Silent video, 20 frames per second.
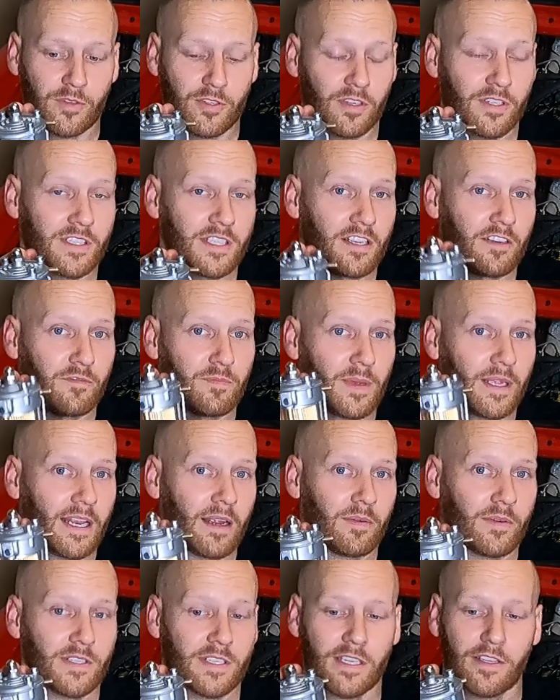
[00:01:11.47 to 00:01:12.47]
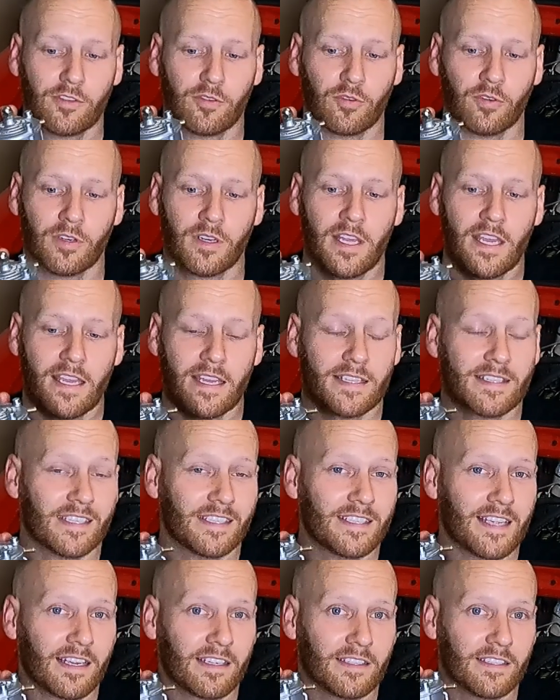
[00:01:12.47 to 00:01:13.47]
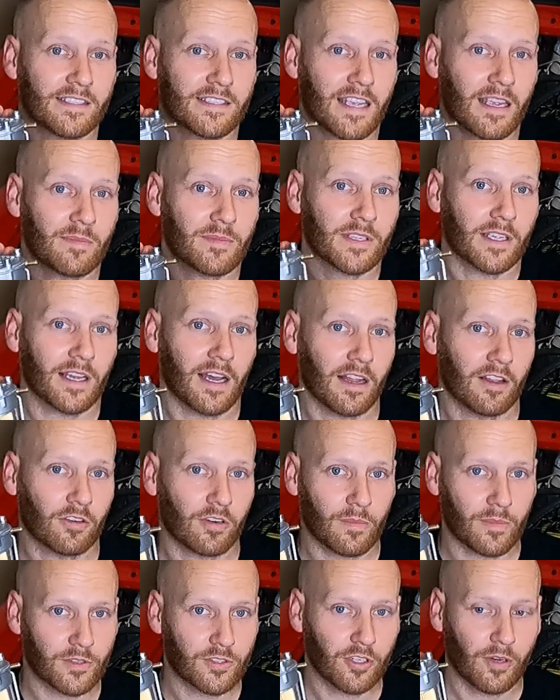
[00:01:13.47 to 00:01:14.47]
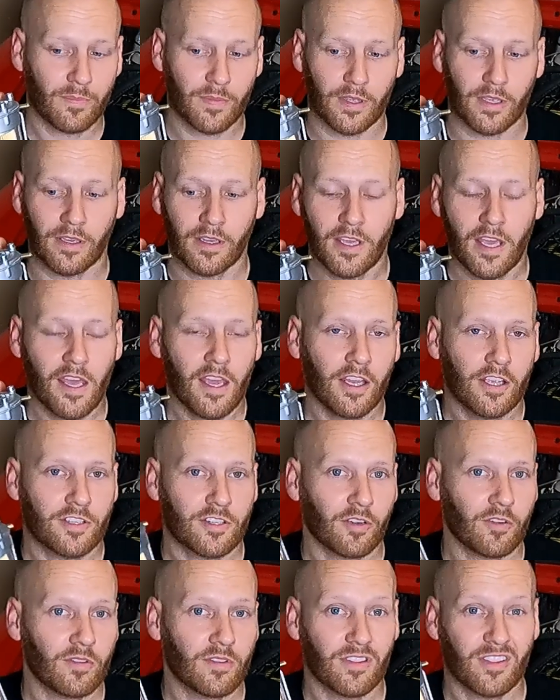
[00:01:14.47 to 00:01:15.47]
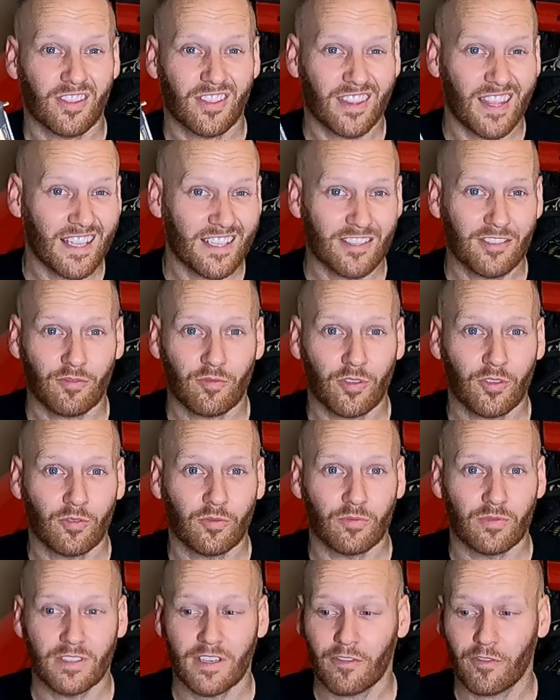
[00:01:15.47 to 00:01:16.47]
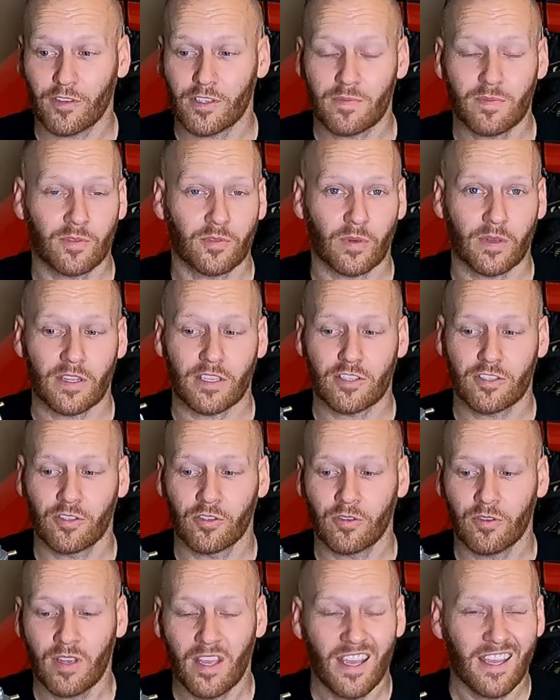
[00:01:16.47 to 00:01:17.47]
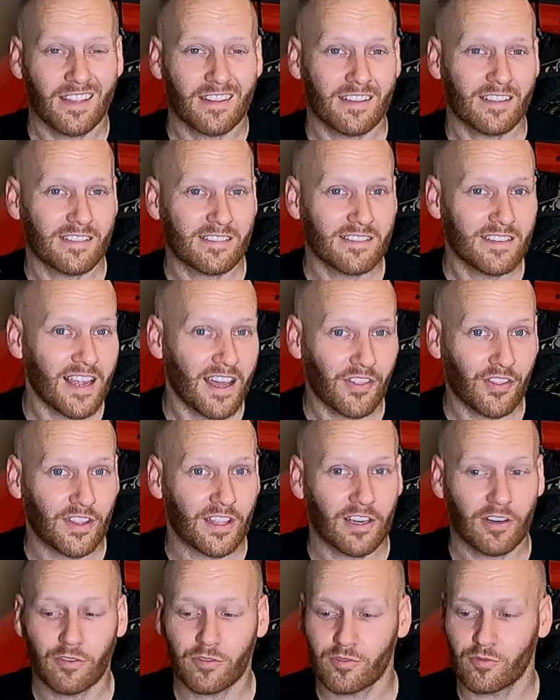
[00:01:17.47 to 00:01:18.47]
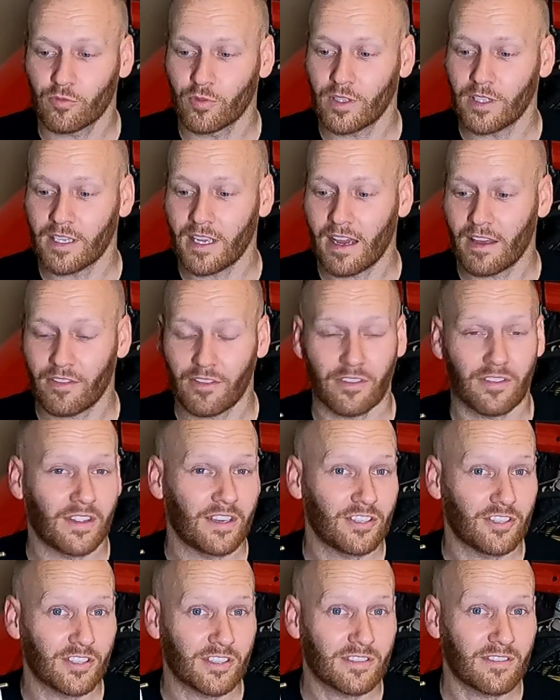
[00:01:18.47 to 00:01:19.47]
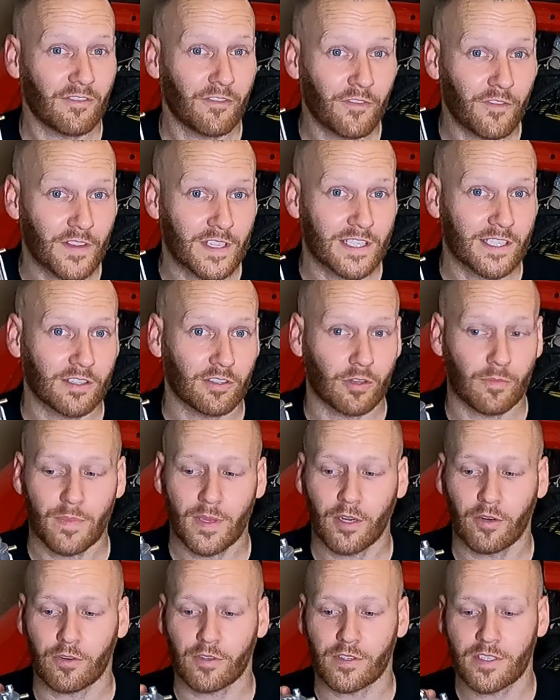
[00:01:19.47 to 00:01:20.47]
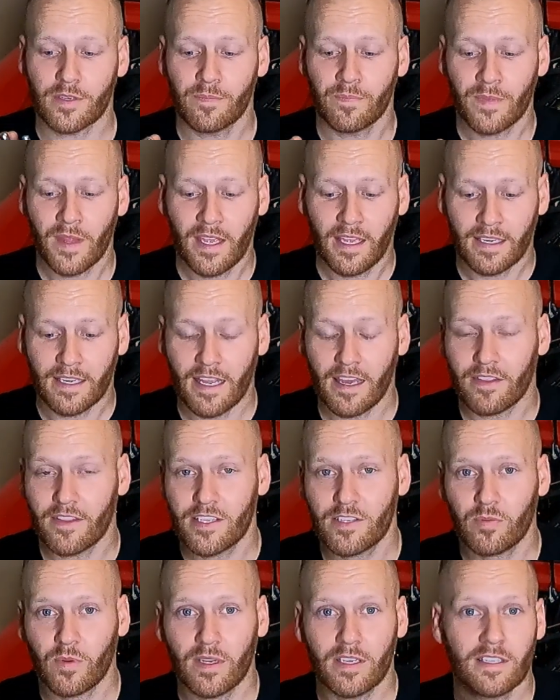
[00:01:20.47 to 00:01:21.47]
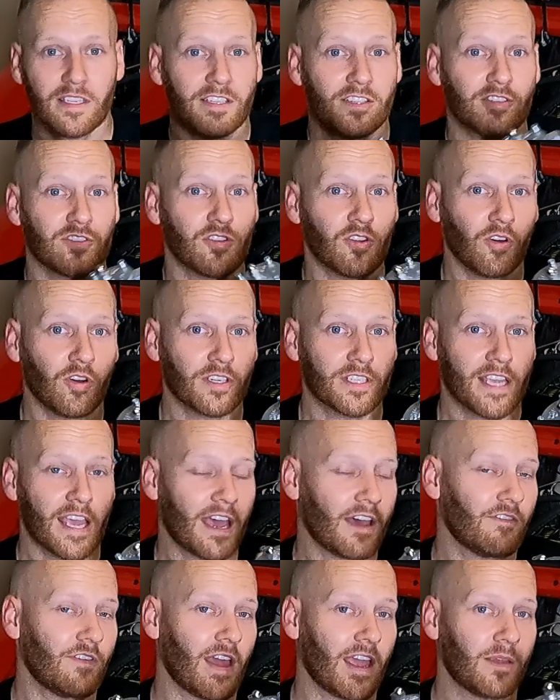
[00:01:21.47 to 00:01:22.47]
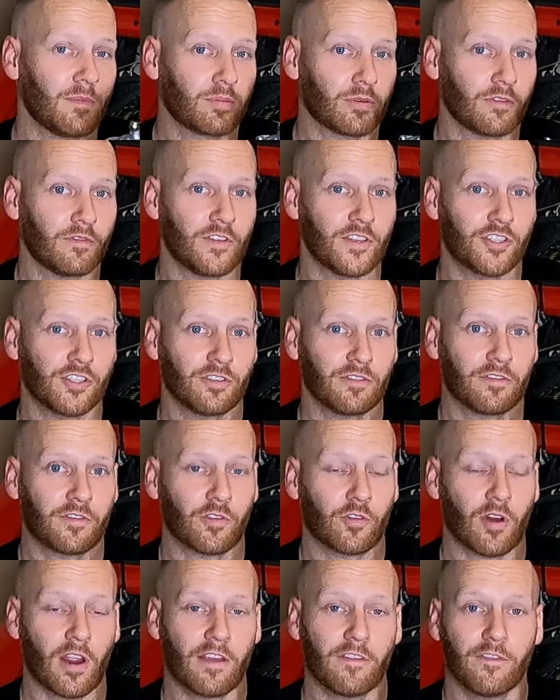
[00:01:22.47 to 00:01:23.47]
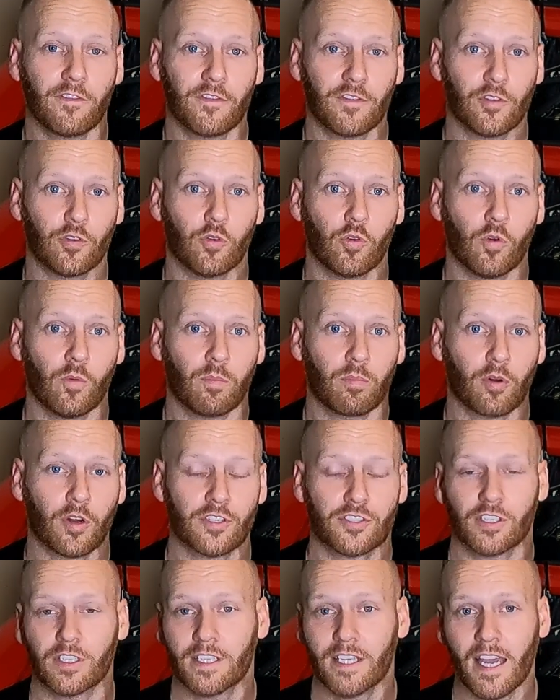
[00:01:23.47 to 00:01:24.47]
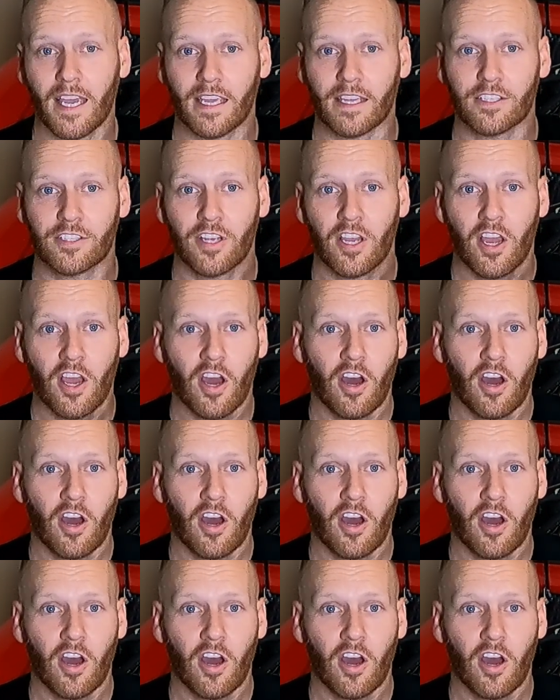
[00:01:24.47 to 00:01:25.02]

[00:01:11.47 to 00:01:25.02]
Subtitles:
So instead of being able to see through it, it's exactly the same as the color up the top here. So that's the real difference between the two. There's nothing else really other than just physical appearance. Now, this one does not have a provision for a fuel pressure gauge.